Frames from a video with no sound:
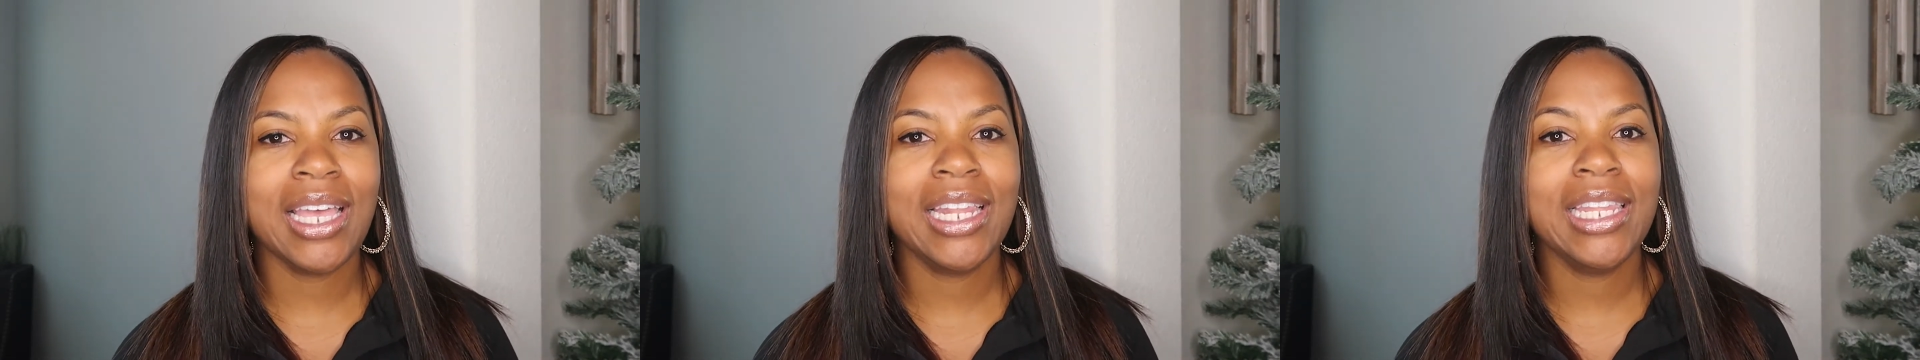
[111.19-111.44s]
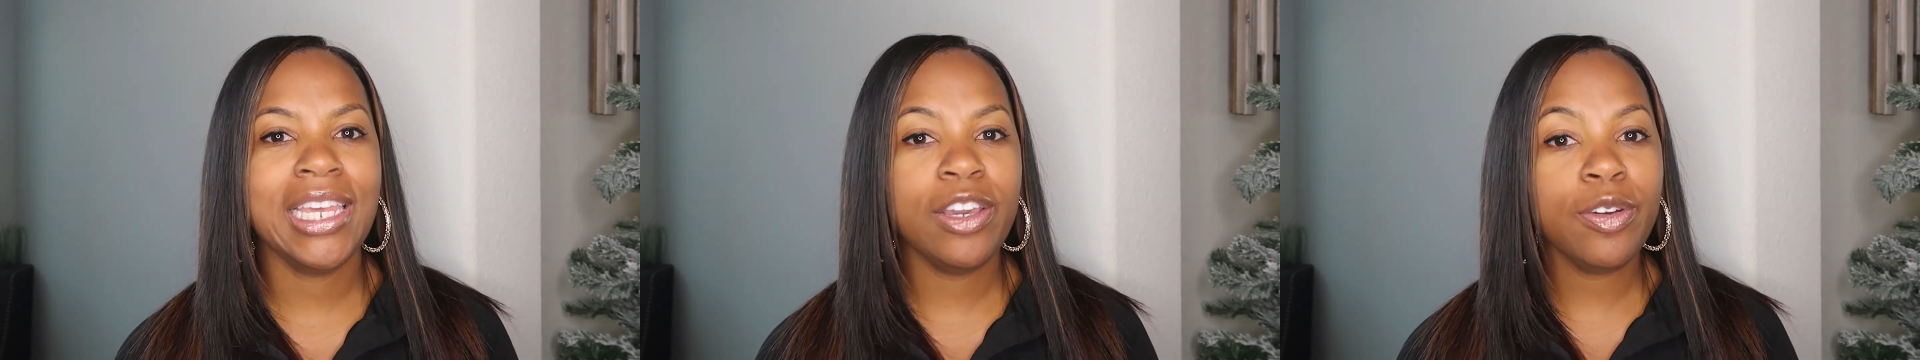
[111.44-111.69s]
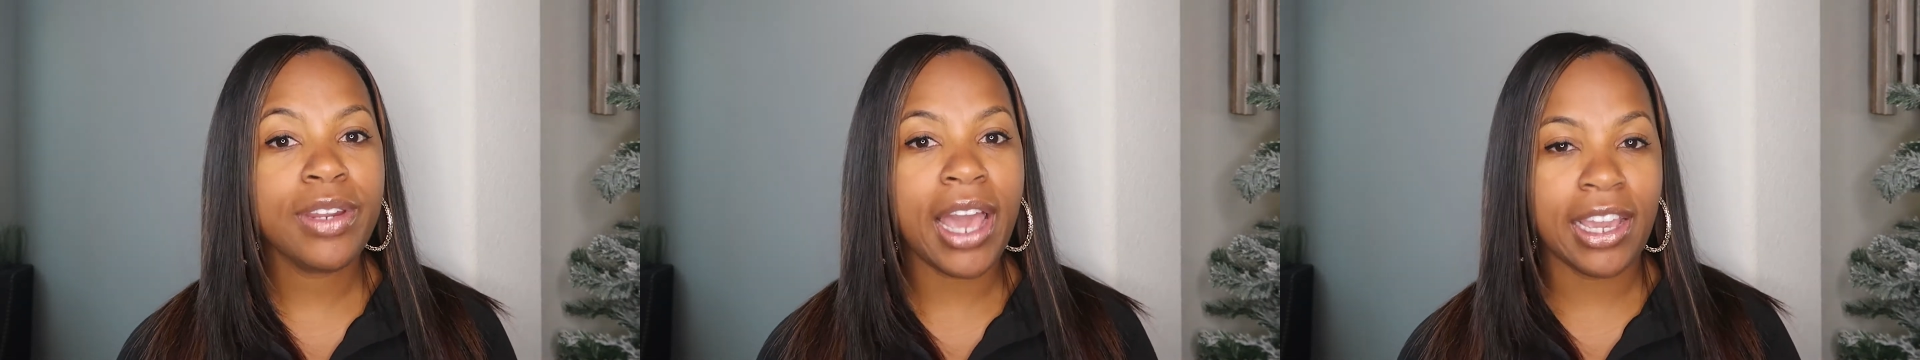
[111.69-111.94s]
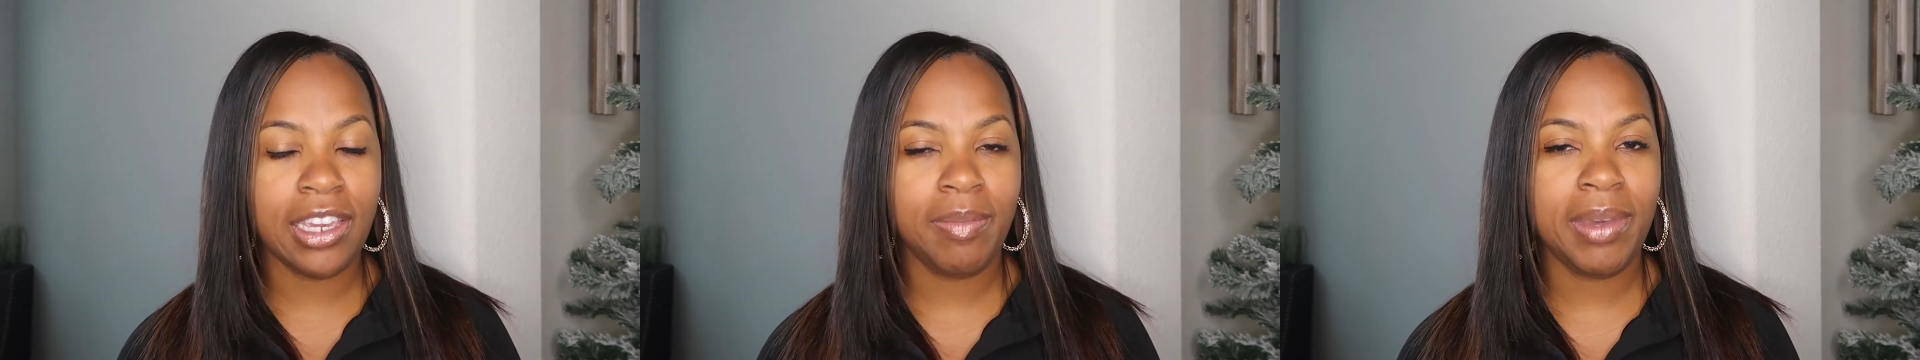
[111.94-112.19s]
a legal
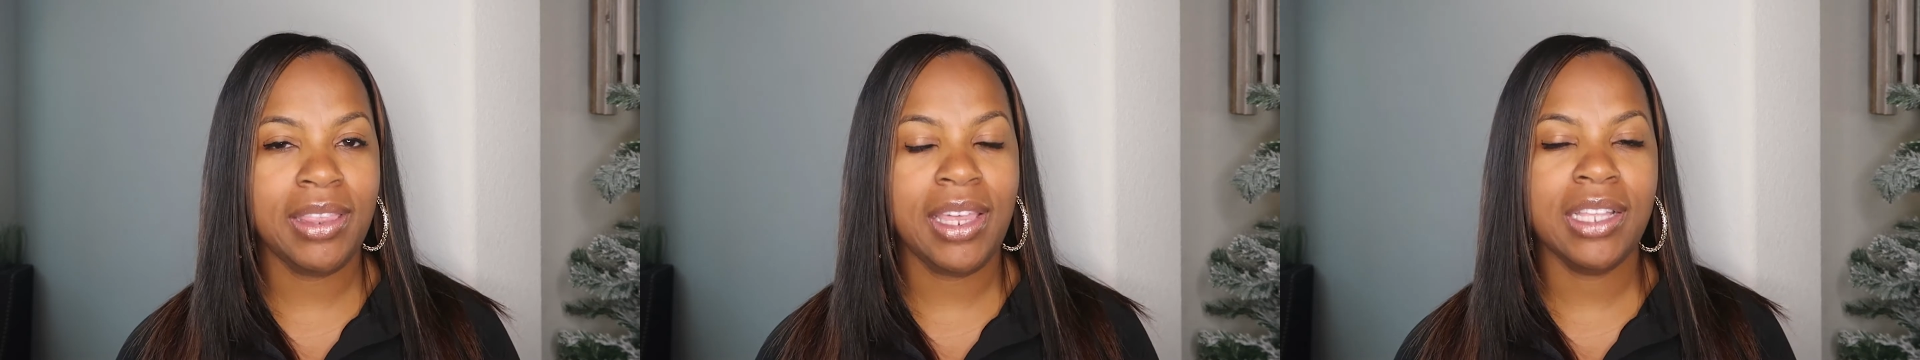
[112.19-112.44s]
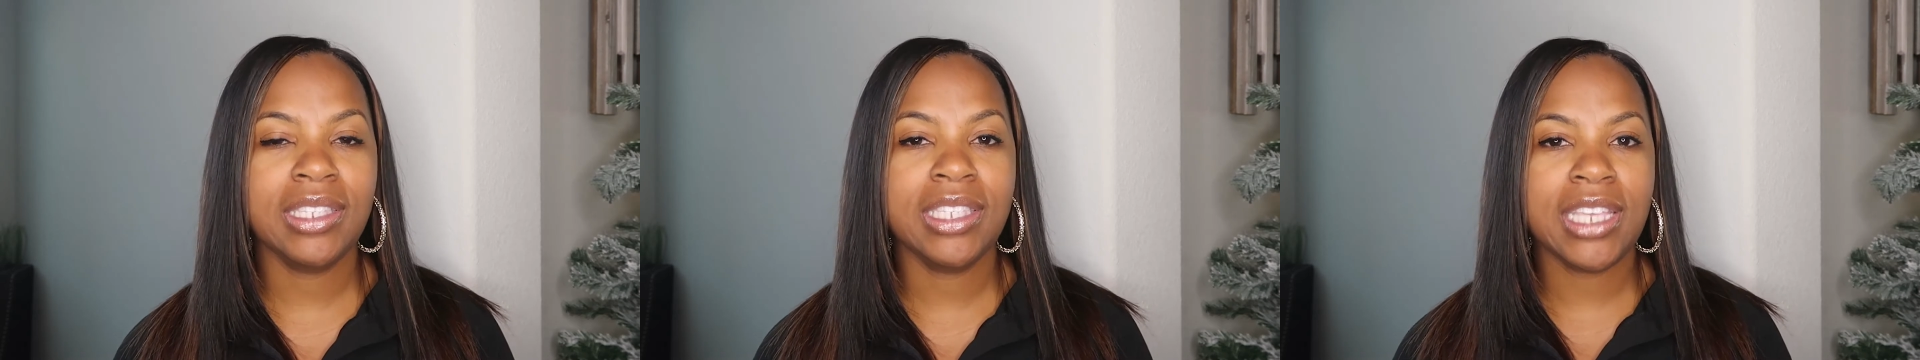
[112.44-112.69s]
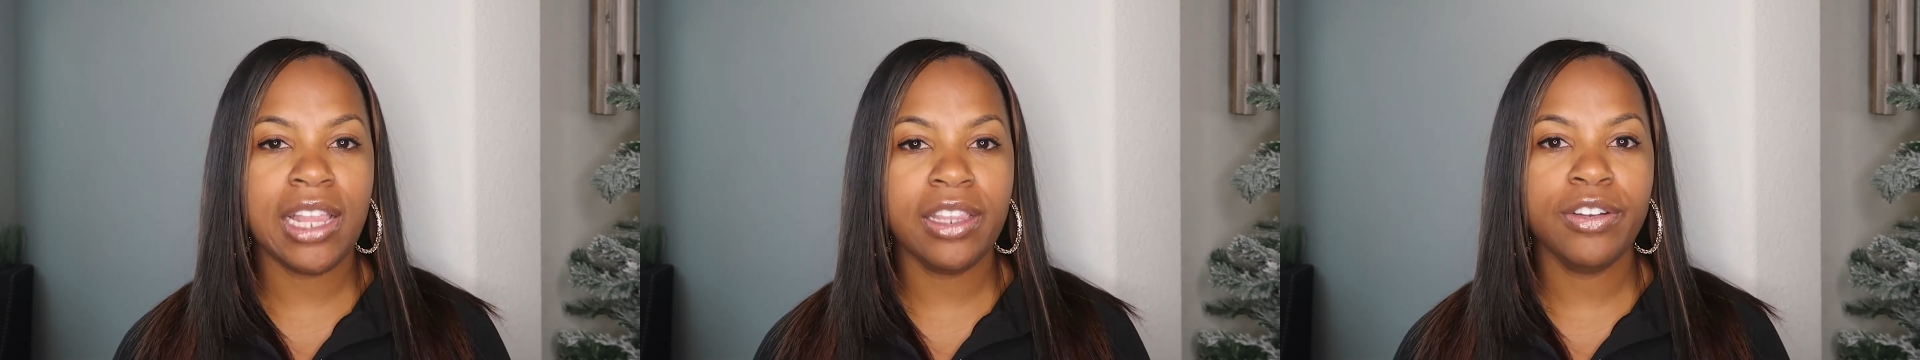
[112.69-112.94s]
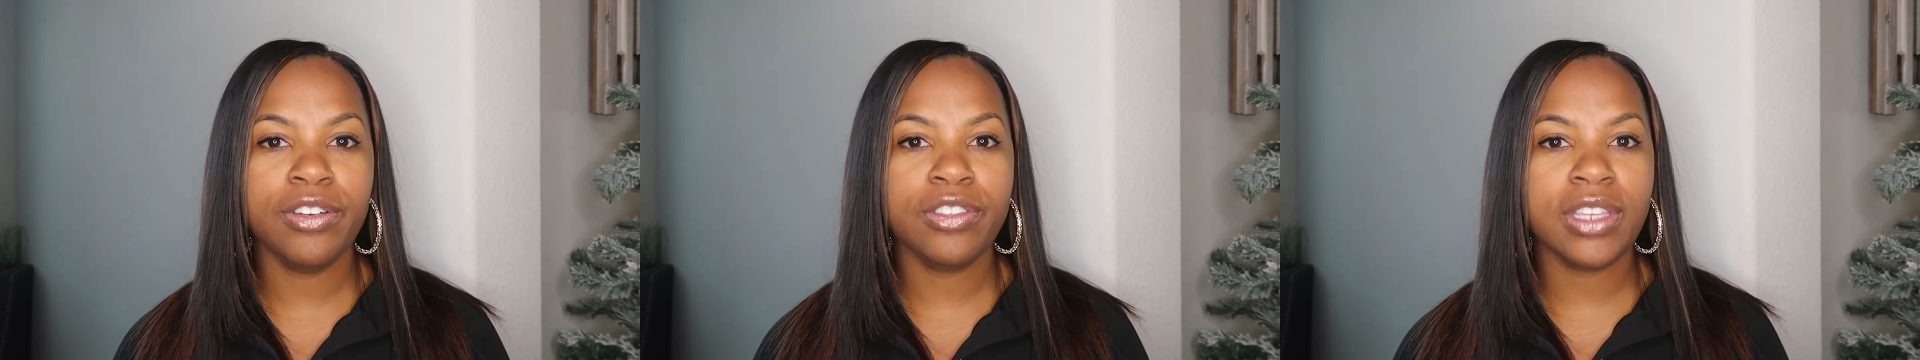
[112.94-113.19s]
document that
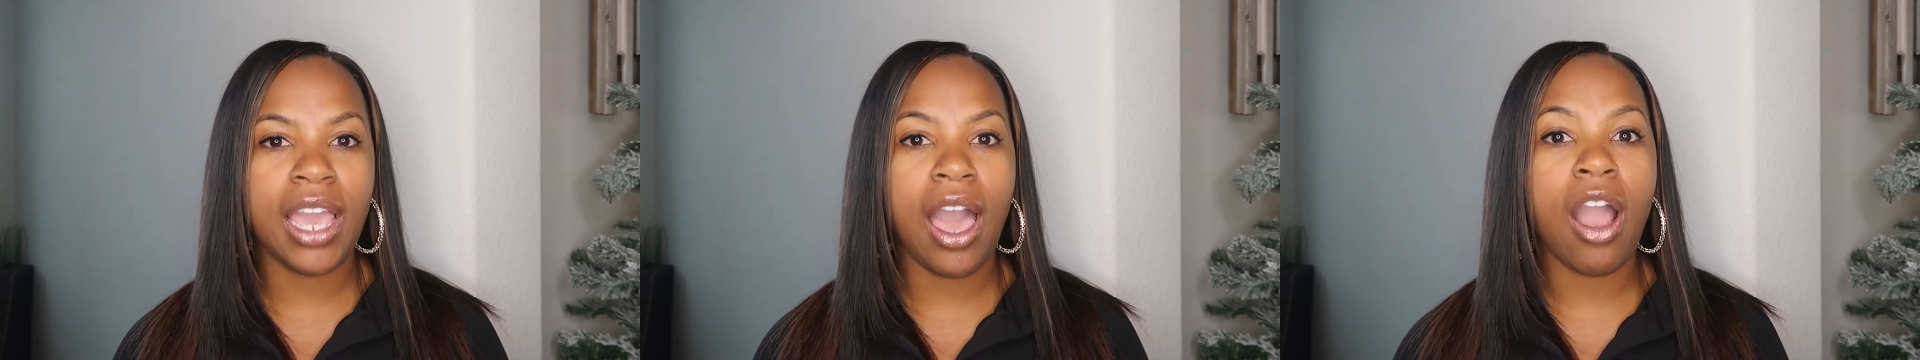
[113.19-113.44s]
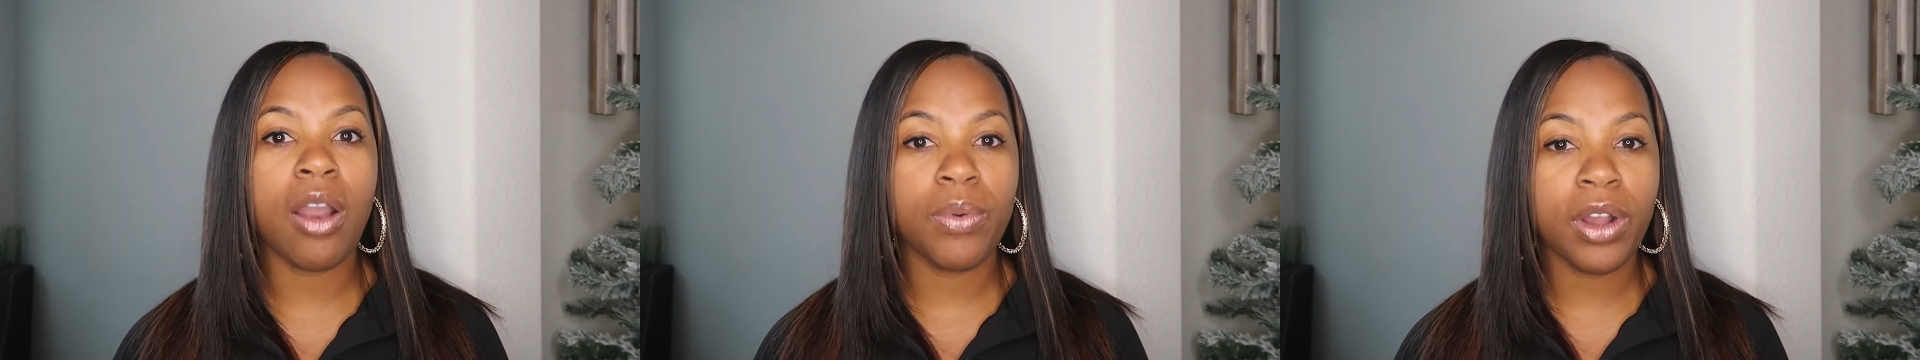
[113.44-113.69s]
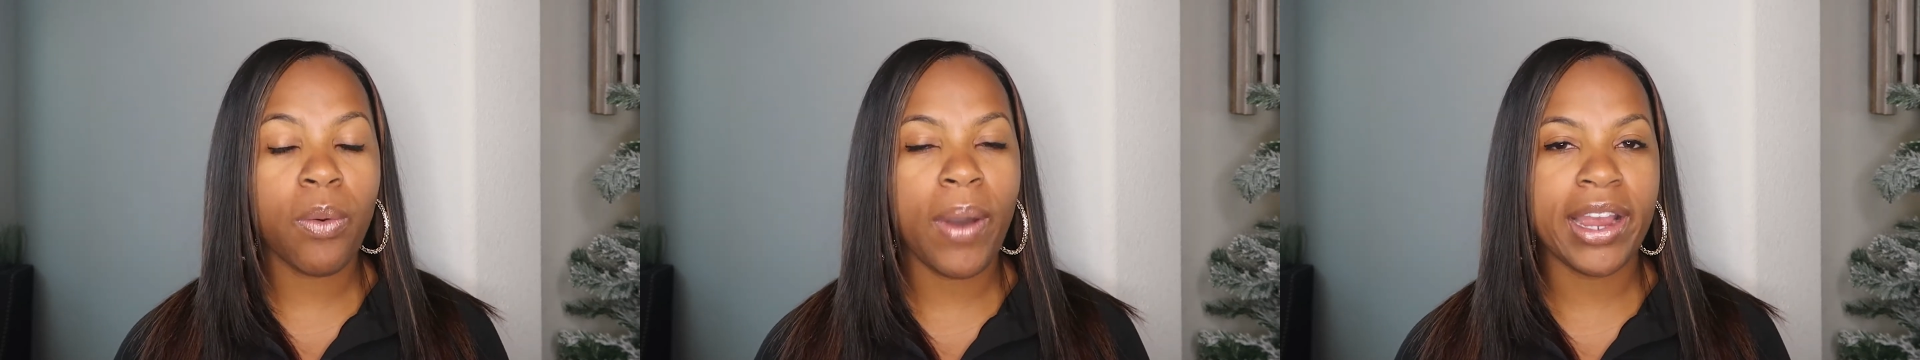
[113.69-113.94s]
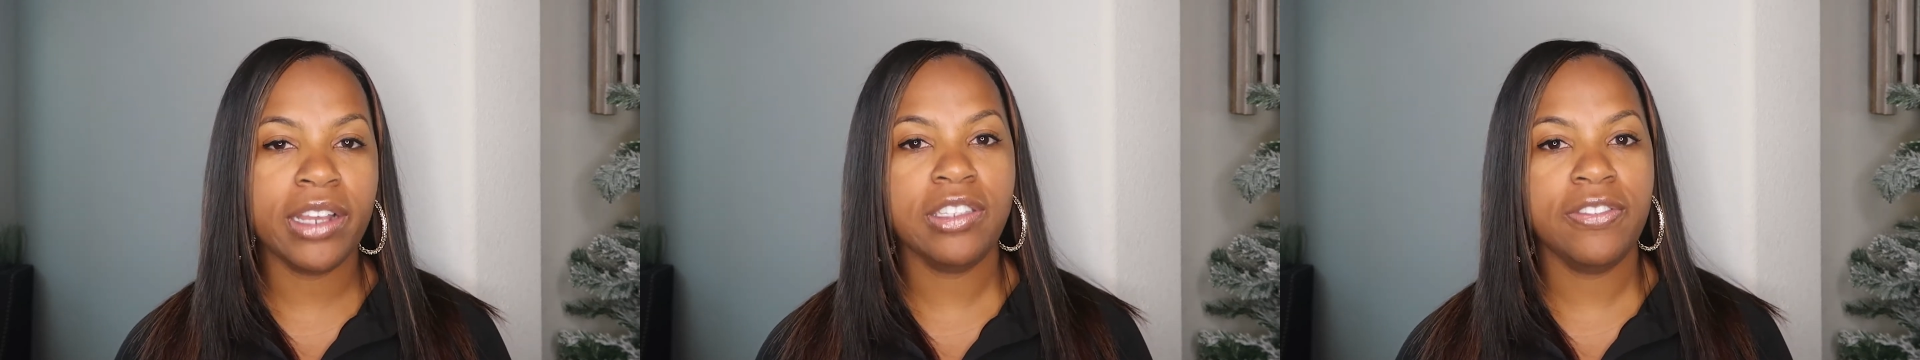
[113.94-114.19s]
sellers are
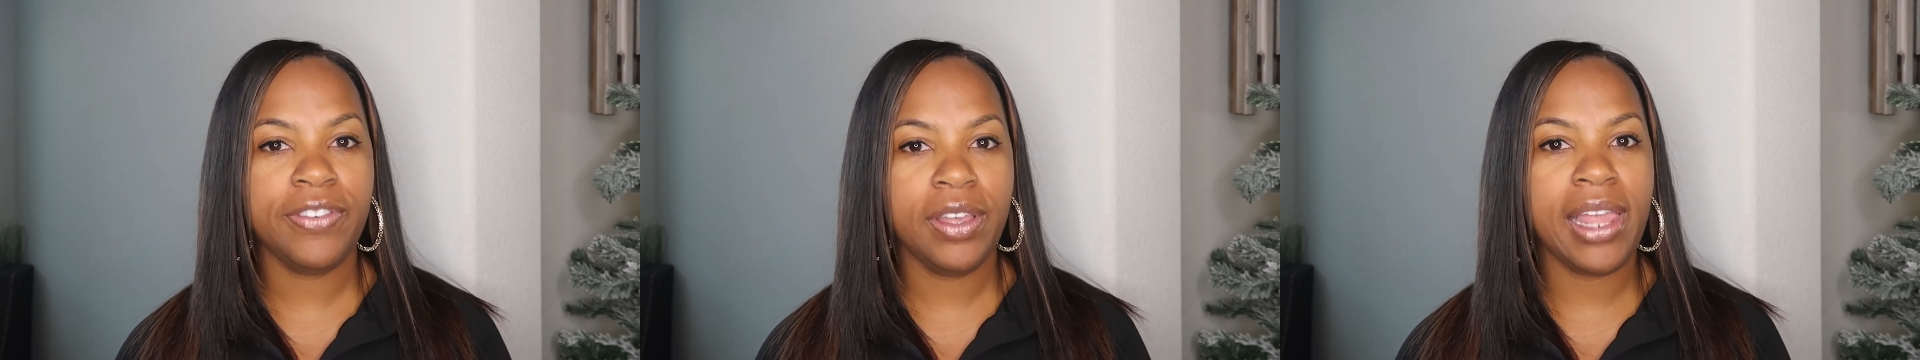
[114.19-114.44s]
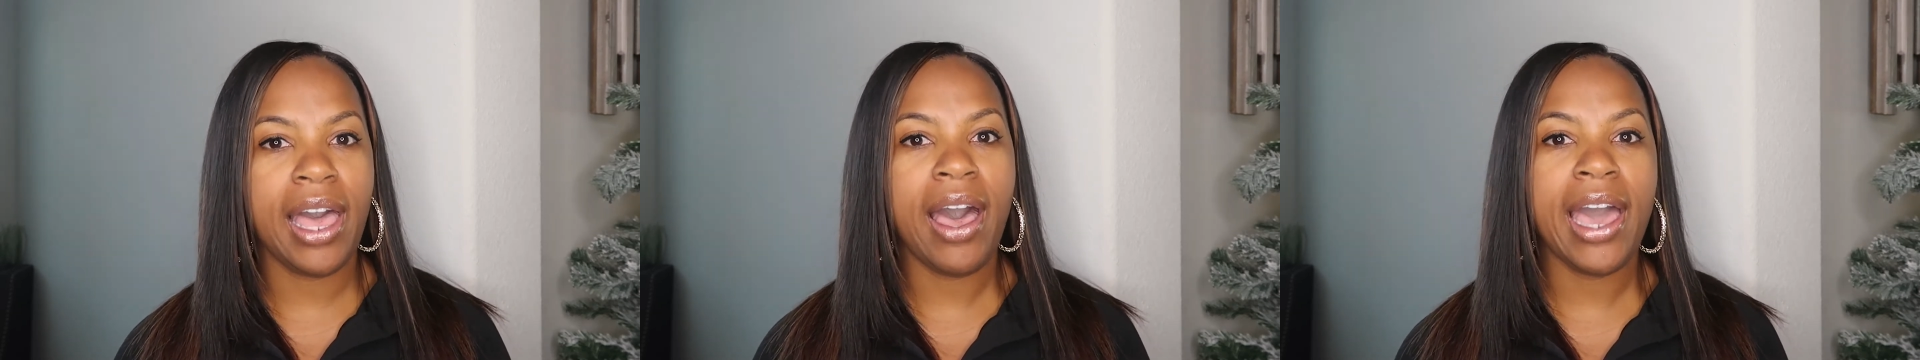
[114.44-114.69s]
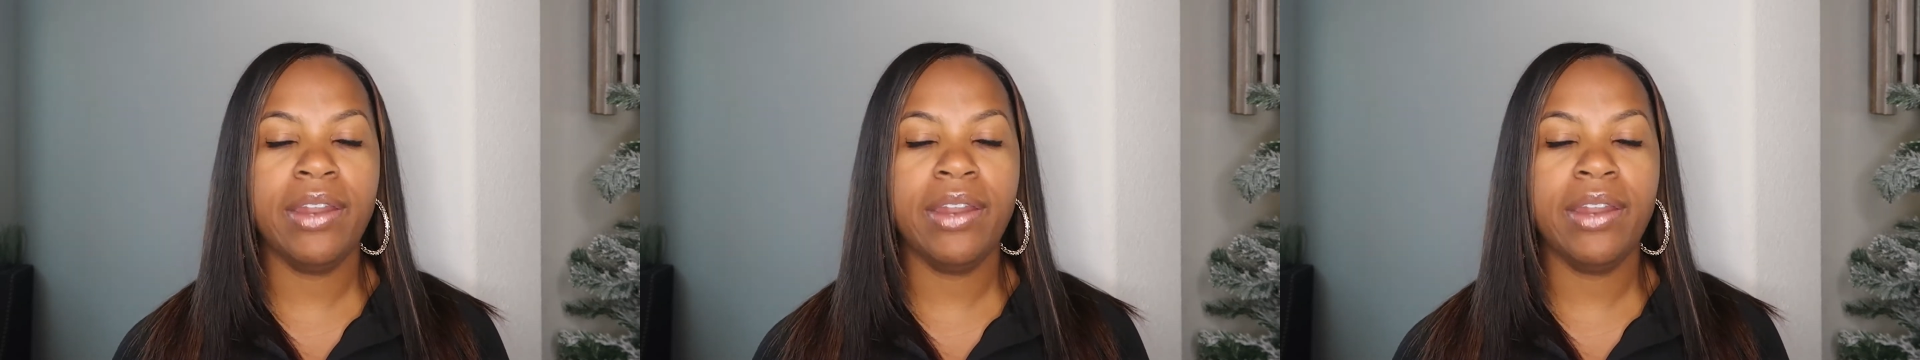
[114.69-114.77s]
required to fill out.